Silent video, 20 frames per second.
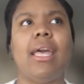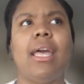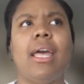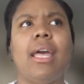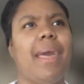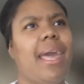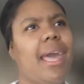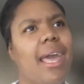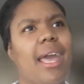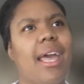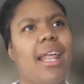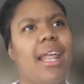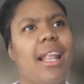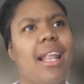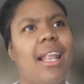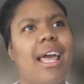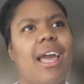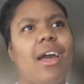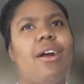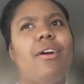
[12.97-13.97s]
man,
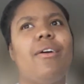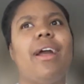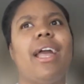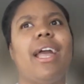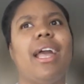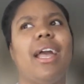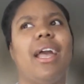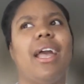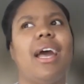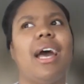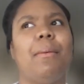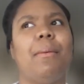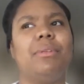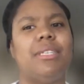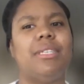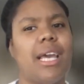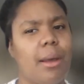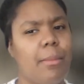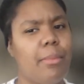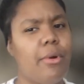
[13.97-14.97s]
like, all right, I'm gonna
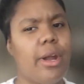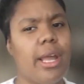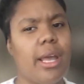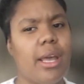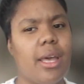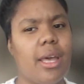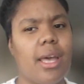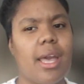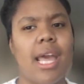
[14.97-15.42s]
take a break